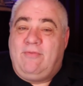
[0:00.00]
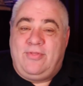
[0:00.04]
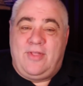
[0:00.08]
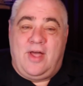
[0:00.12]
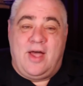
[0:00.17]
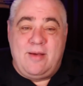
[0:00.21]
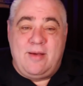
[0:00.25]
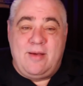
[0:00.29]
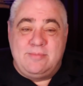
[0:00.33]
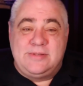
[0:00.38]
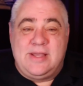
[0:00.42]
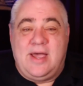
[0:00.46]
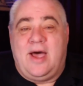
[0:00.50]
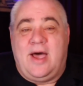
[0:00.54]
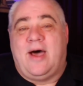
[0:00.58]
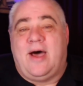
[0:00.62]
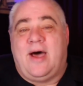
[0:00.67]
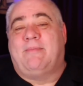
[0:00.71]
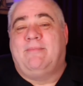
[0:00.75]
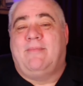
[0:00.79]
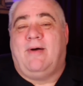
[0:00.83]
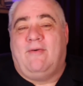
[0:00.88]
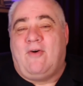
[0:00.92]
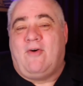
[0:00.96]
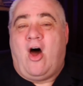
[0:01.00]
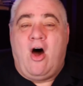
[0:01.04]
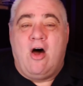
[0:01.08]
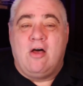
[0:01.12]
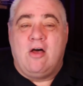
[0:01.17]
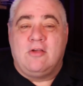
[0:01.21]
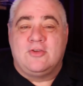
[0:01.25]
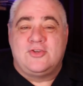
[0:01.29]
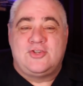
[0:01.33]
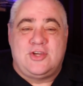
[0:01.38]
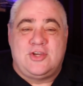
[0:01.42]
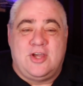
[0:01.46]
Thumbs up.
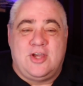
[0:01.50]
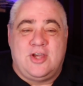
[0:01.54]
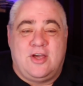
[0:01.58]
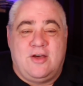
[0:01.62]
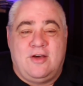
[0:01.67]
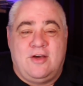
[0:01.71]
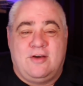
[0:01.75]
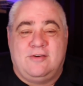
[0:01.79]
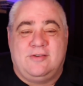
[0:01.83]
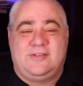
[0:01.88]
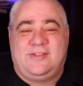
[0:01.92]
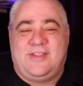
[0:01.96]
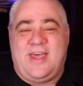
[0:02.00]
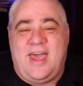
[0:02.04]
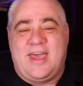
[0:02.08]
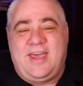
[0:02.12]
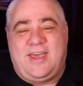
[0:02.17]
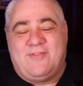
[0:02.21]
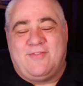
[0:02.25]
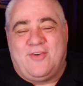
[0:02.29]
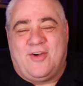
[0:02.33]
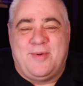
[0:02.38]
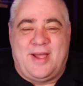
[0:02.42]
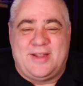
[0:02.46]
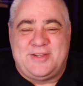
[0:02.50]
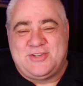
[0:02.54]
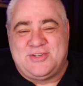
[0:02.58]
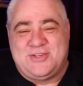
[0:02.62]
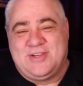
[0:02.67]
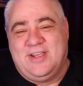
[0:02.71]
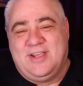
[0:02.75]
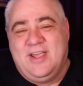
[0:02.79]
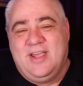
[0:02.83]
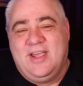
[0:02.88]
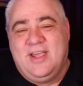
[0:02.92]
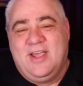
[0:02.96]
All shows. Thank you very much.
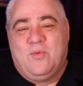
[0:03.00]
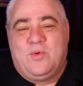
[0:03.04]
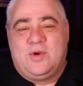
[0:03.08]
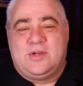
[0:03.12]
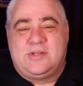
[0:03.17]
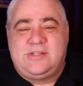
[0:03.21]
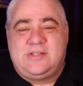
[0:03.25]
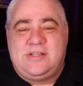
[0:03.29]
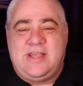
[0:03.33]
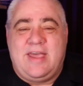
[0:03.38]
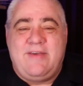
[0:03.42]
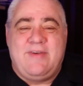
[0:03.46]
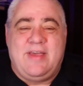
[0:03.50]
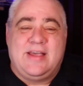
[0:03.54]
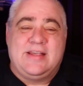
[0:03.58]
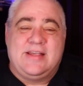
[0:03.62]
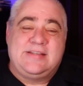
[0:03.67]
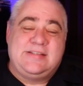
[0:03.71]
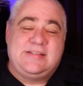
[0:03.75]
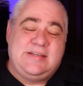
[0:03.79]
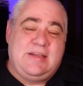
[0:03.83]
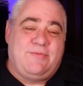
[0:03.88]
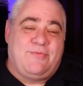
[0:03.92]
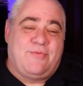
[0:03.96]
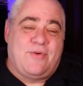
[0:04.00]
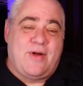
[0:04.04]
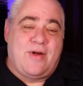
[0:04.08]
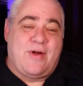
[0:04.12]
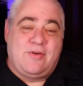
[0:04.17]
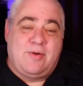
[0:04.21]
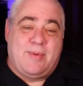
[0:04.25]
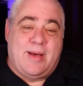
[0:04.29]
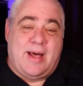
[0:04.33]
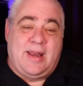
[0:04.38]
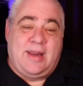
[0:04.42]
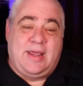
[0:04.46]
We're saving a seat for
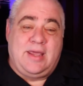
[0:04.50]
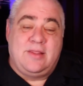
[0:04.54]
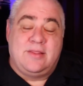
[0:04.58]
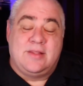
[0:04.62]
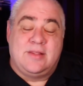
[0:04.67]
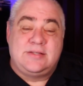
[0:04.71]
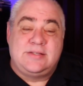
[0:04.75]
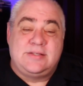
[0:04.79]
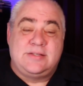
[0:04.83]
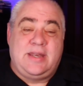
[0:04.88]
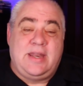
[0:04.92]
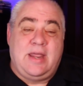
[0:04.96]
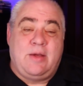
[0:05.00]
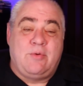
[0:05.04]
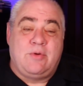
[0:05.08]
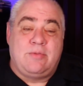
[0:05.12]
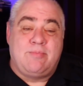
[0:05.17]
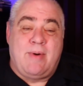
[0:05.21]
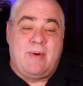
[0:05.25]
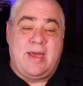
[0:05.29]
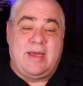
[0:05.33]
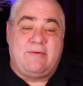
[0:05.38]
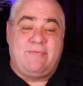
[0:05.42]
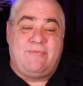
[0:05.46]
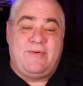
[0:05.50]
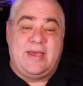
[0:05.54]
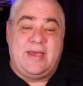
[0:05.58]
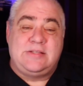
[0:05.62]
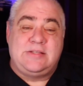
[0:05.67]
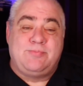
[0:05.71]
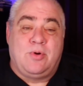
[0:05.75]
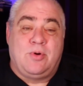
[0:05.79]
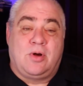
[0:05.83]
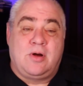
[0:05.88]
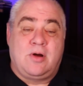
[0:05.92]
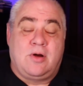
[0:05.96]
everybody in the Sunday with Mike
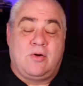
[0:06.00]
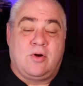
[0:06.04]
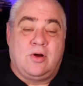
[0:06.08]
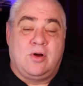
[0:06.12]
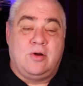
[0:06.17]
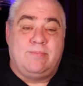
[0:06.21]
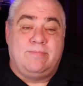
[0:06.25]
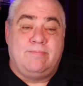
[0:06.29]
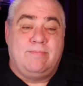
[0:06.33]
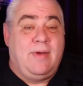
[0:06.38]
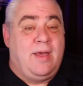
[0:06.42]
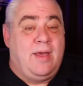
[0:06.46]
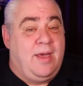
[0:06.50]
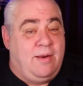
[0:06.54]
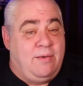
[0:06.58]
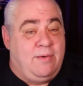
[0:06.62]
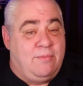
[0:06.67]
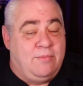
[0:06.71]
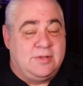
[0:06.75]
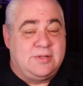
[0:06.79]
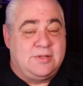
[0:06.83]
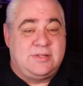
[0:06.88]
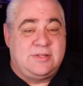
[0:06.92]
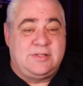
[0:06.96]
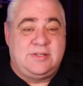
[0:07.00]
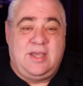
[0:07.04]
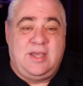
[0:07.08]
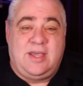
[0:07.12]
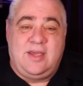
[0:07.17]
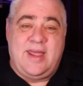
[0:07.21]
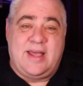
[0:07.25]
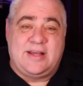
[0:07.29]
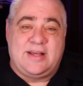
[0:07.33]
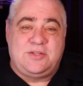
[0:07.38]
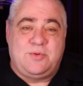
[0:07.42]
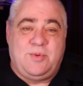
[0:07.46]
Facebook group, and we'll see
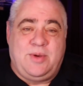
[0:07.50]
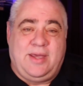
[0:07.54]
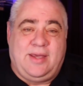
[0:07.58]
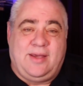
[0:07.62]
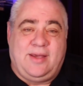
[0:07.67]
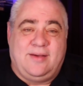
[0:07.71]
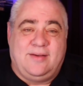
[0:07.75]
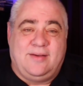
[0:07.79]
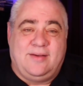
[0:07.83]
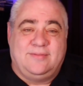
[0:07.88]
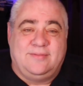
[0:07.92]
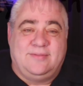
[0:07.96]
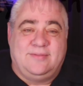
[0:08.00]
you next week.